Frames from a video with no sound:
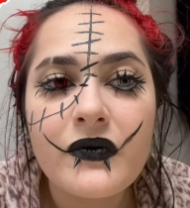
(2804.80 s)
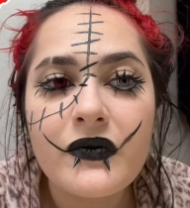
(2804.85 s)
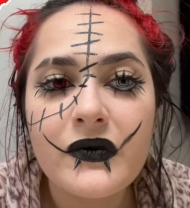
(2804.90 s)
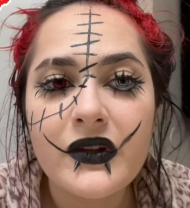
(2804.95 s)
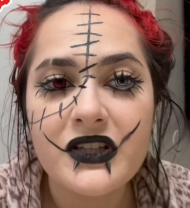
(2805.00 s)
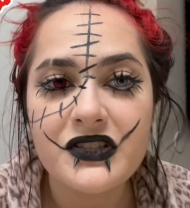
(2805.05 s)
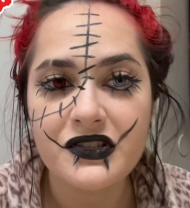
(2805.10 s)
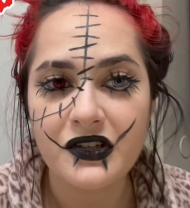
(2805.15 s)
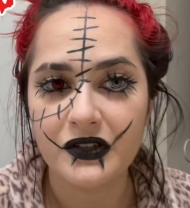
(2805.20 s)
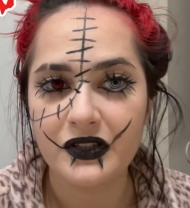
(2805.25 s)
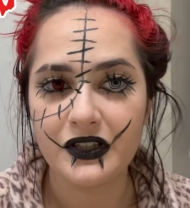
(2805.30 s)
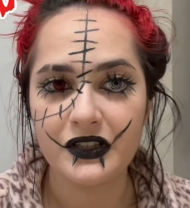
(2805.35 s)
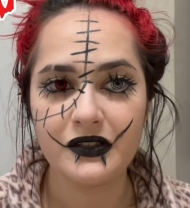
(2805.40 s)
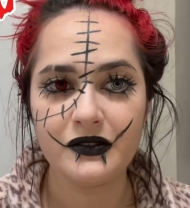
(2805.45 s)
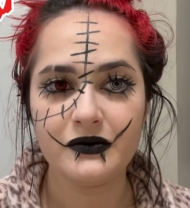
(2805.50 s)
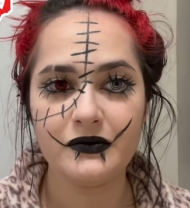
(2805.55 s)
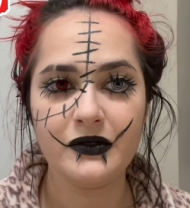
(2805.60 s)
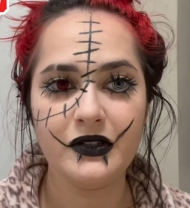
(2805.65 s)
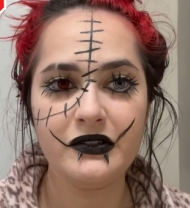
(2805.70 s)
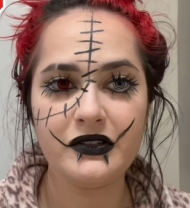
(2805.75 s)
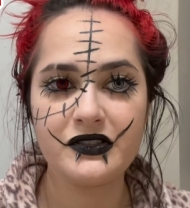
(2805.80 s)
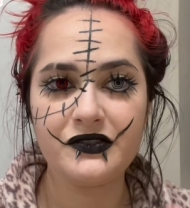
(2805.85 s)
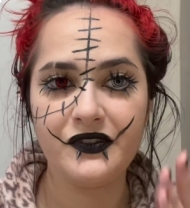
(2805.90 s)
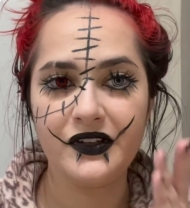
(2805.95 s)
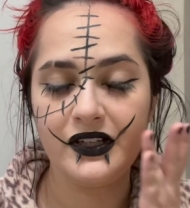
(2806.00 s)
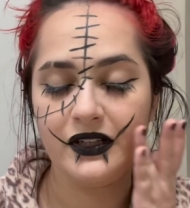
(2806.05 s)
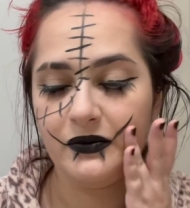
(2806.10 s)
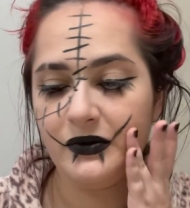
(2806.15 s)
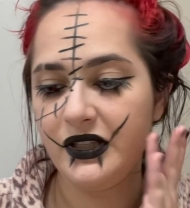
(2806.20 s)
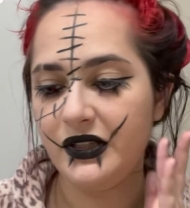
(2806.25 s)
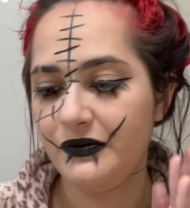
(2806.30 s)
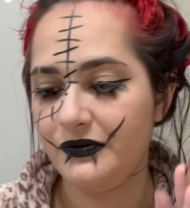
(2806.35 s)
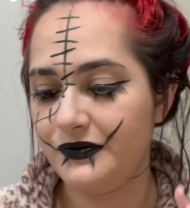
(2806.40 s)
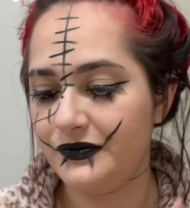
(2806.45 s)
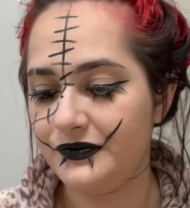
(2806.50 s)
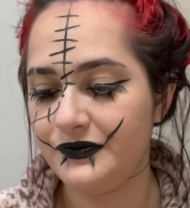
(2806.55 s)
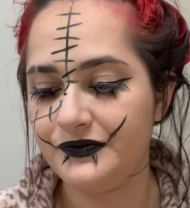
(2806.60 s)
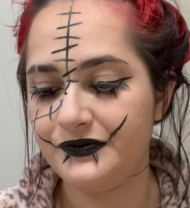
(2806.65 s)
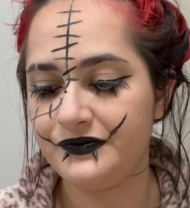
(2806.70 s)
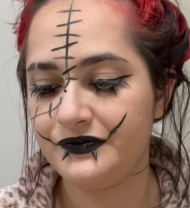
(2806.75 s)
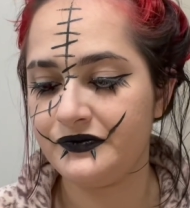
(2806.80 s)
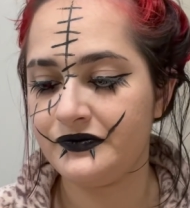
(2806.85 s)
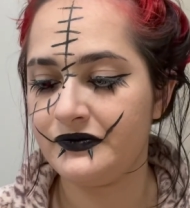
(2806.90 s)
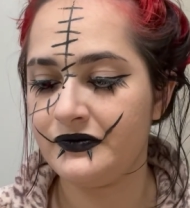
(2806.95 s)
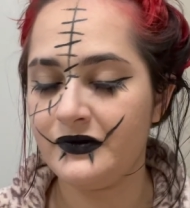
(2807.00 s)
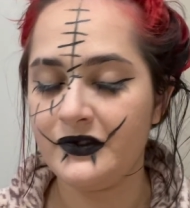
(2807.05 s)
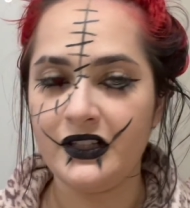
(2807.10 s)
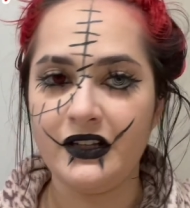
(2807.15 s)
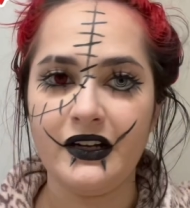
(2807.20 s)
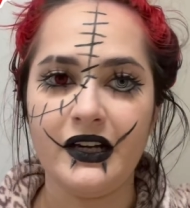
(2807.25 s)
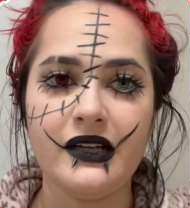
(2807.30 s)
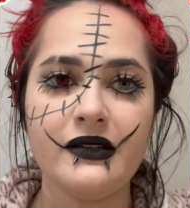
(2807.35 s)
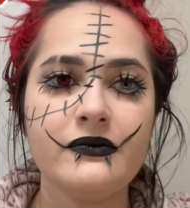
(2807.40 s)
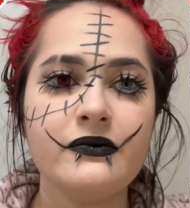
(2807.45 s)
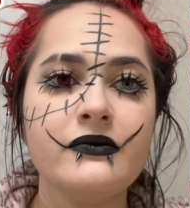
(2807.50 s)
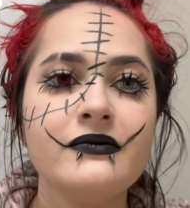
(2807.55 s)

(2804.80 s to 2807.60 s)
It's all good. It looks fine to me. All right.